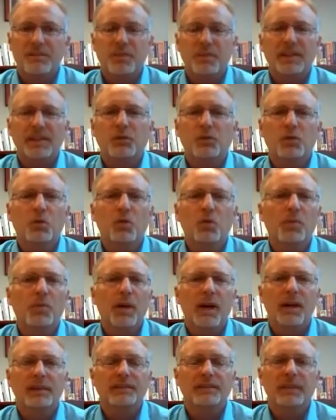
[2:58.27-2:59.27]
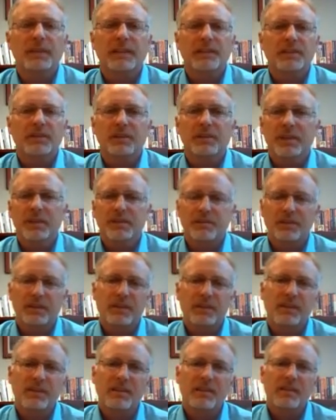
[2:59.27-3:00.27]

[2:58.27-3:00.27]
big toolbox that you're given,